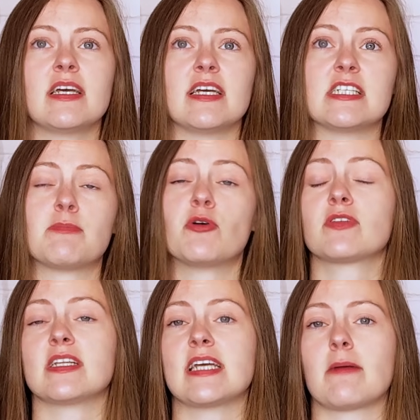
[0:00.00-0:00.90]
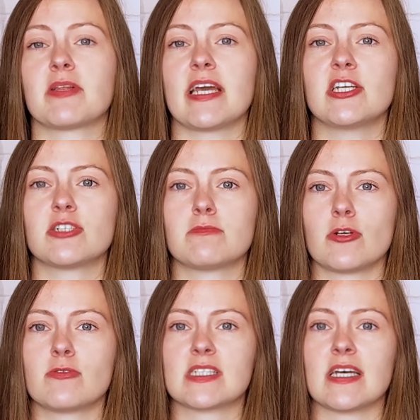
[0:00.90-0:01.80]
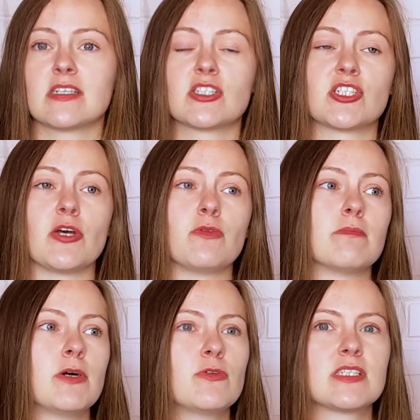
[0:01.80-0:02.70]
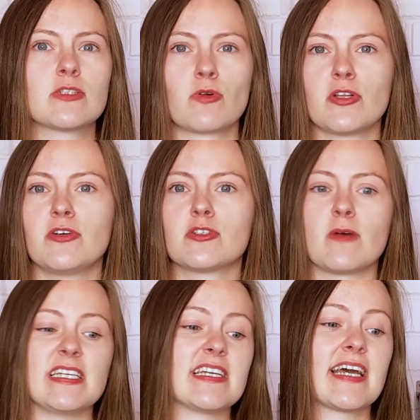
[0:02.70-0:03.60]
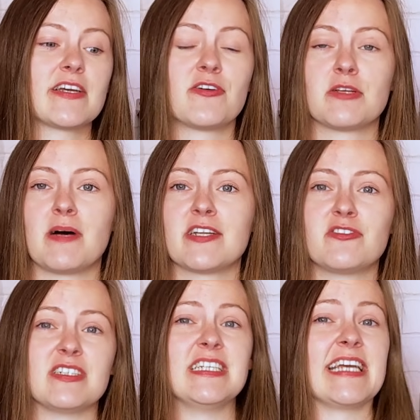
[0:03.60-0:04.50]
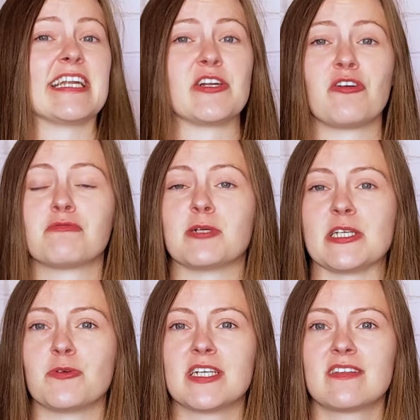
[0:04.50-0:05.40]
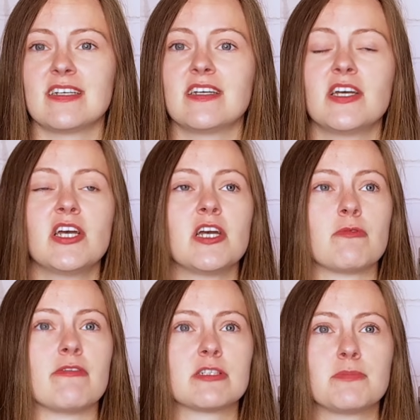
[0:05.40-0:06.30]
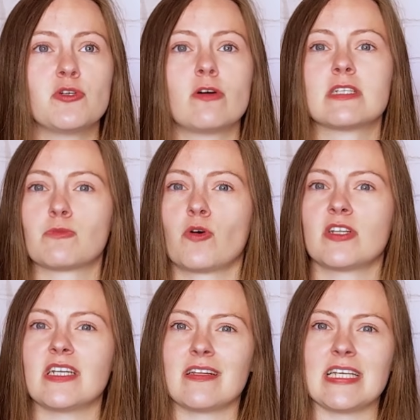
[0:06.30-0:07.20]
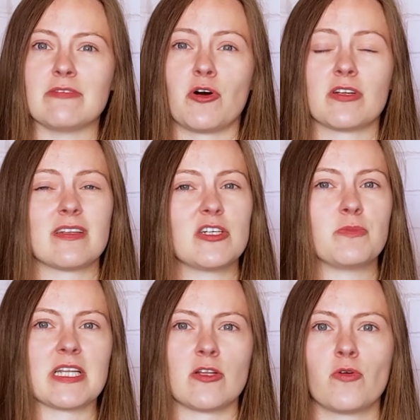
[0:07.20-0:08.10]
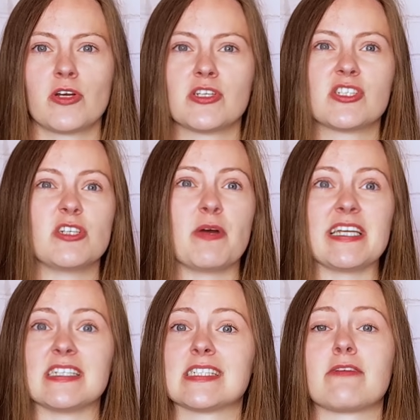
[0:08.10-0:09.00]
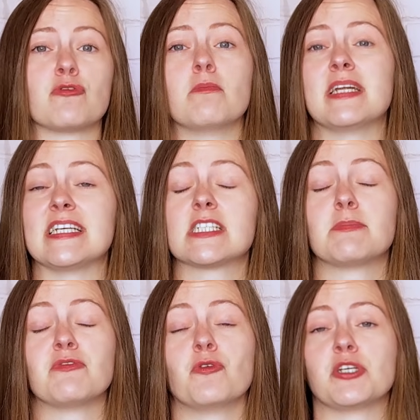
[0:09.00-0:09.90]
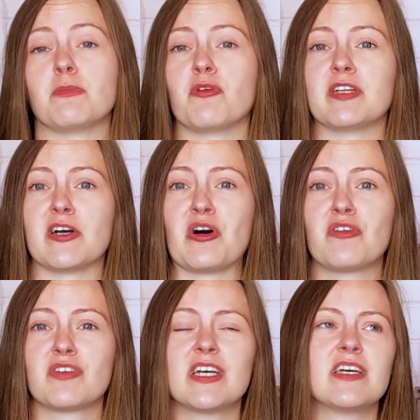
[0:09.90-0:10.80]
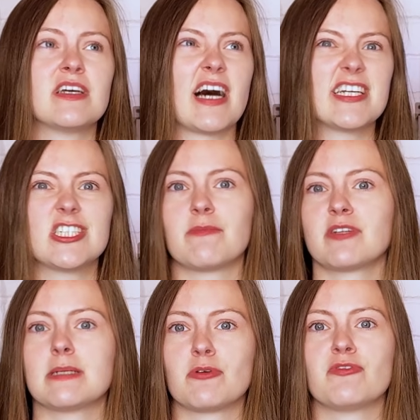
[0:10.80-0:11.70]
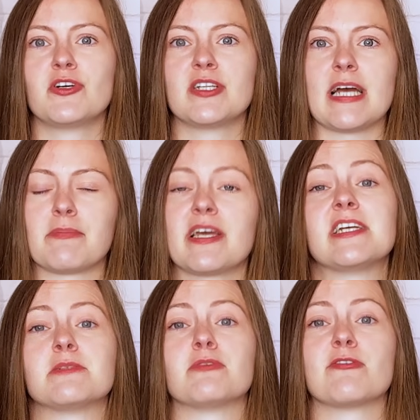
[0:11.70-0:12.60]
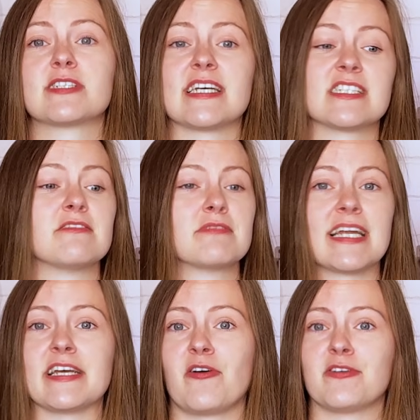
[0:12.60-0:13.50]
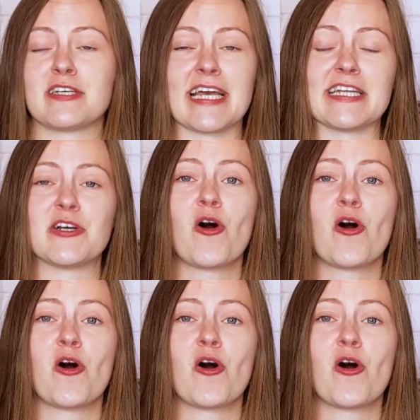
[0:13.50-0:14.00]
is both in the application process. So Mohs is one of those where you get it on the panel and you get it off pretty quickly, whereas Pure is one that you leave on a little bit longer, so you're waiting several minutes before you're buffing it off. I generally prefer the application process of get it on and get it